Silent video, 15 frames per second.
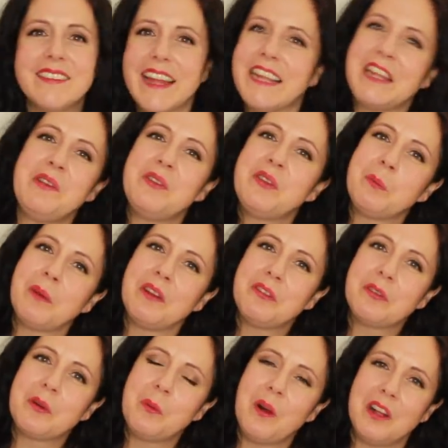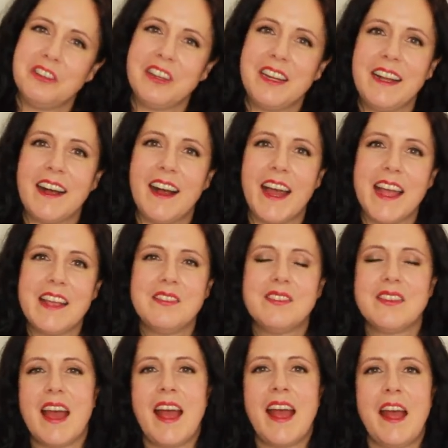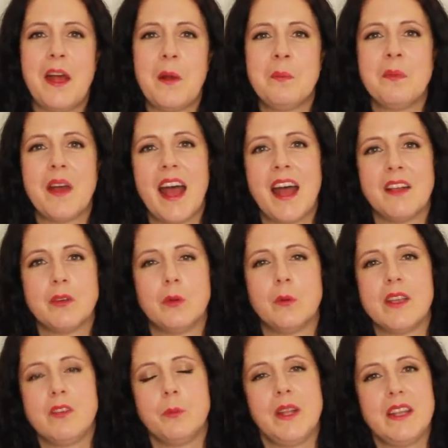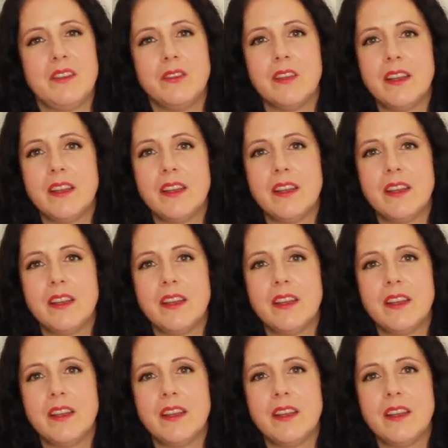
thank you so much for watching, guys. As always, please do